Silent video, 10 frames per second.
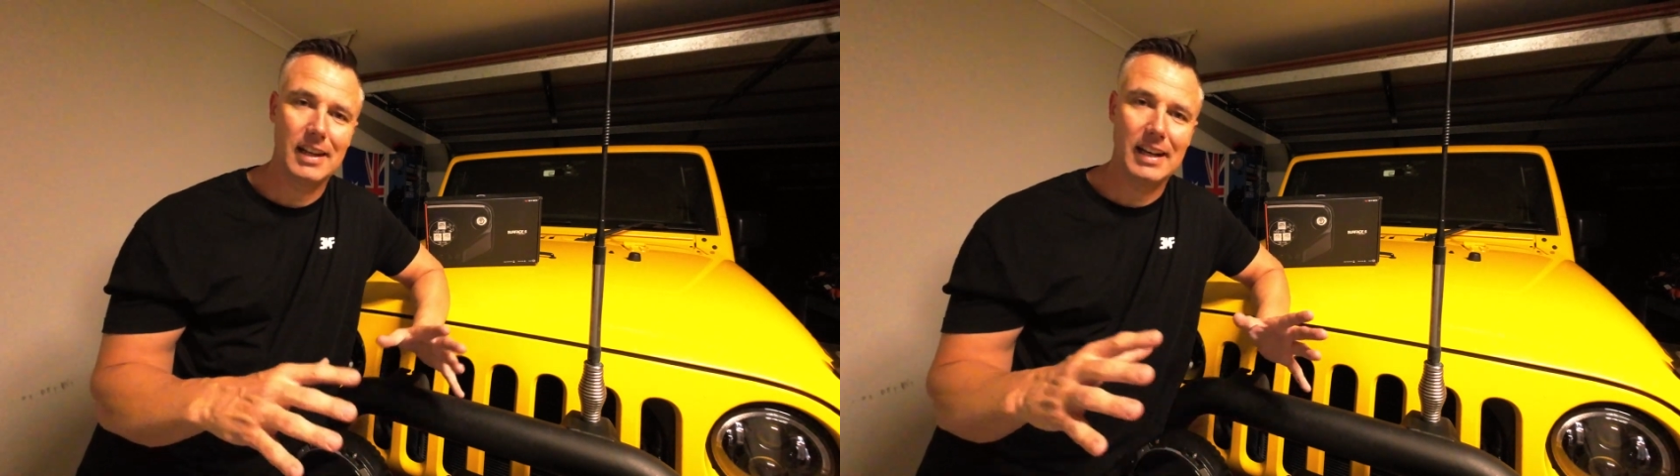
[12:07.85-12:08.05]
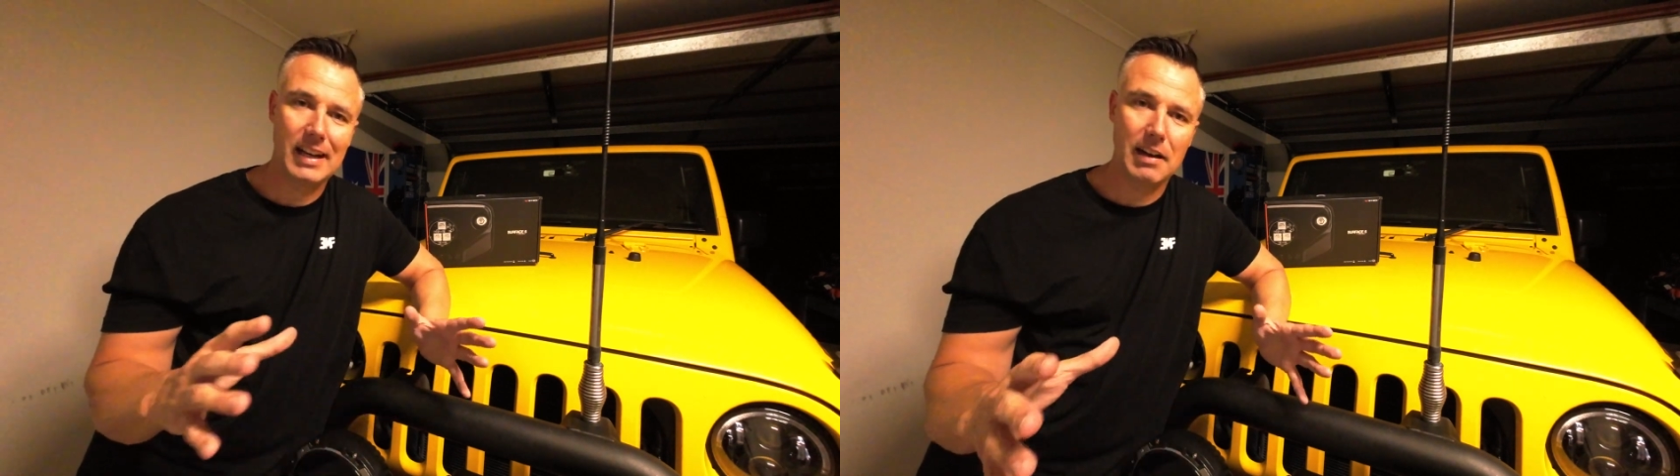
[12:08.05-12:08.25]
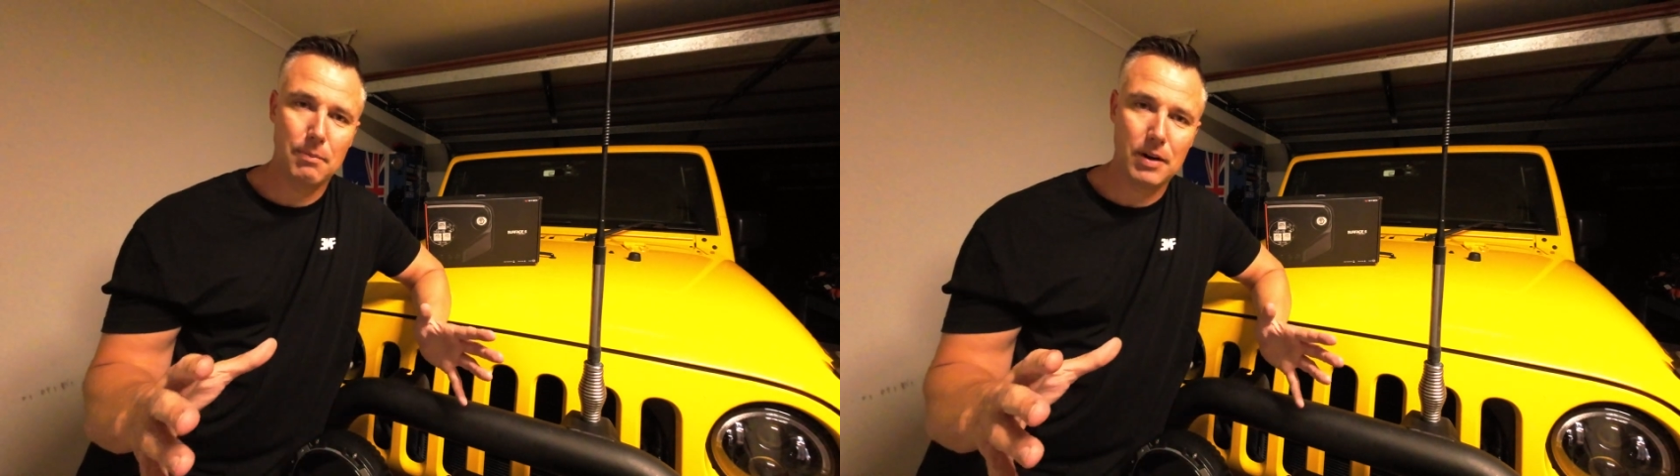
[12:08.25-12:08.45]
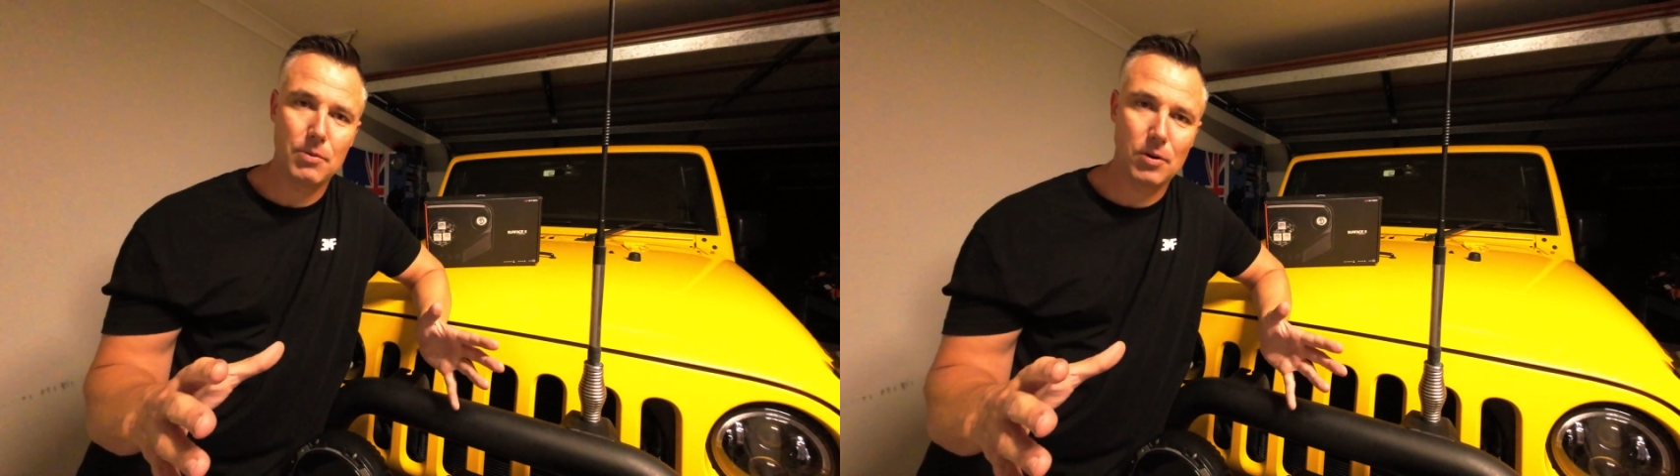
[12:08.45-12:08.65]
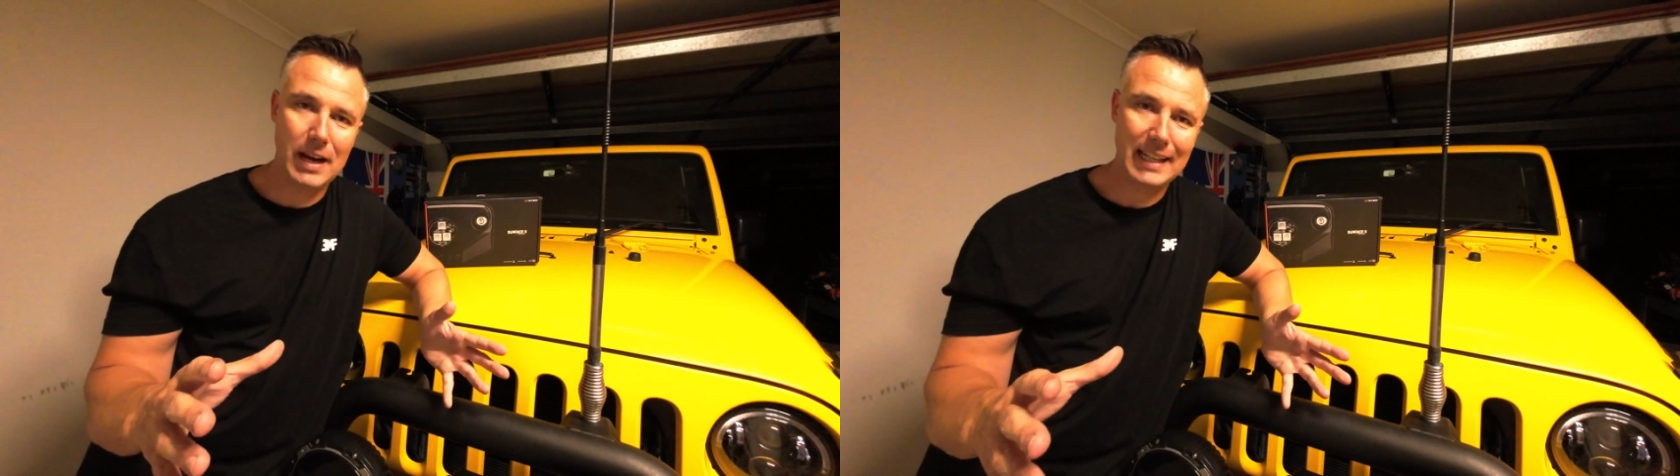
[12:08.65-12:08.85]
are pretty
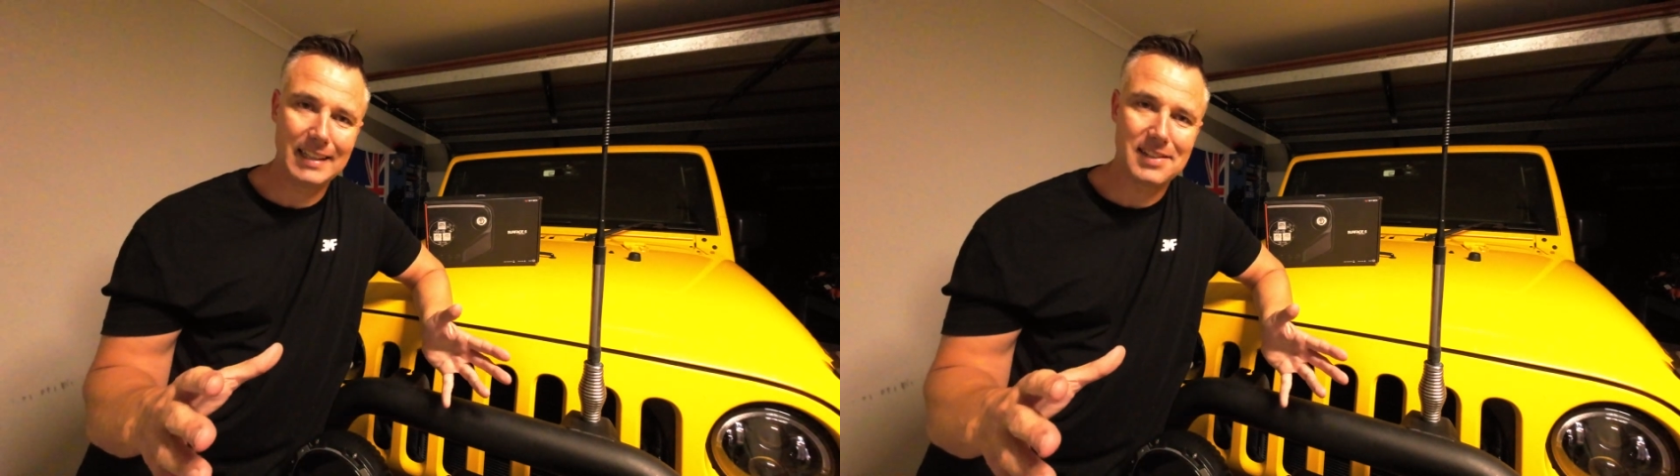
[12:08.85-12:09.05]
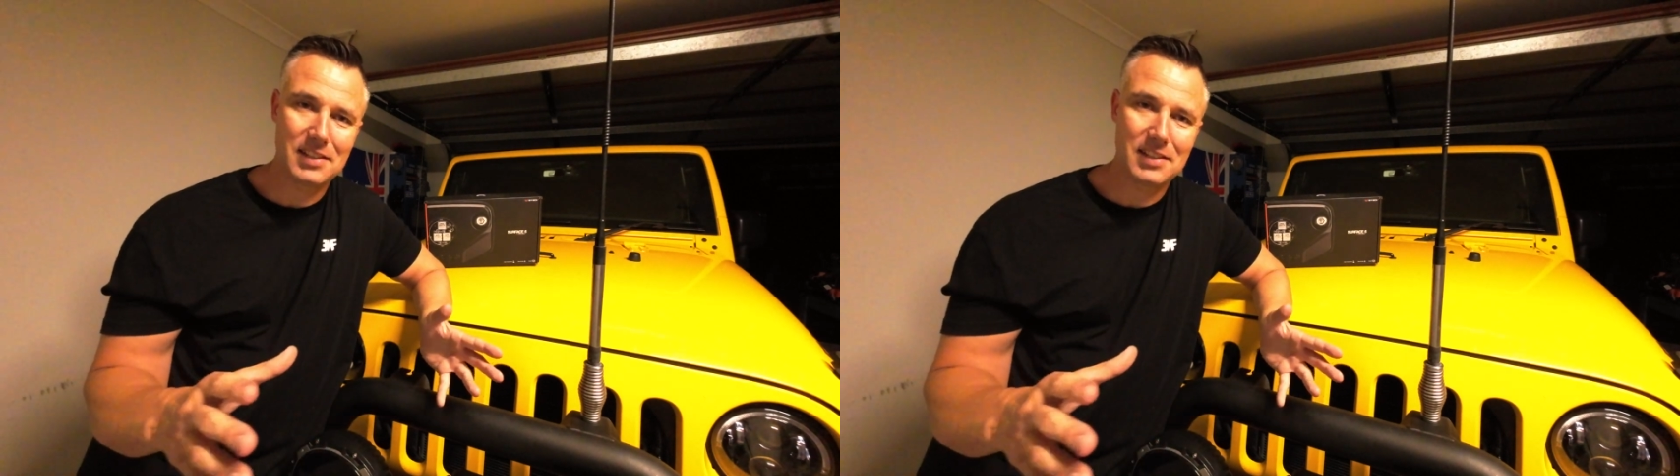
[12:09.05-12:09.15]
well endless,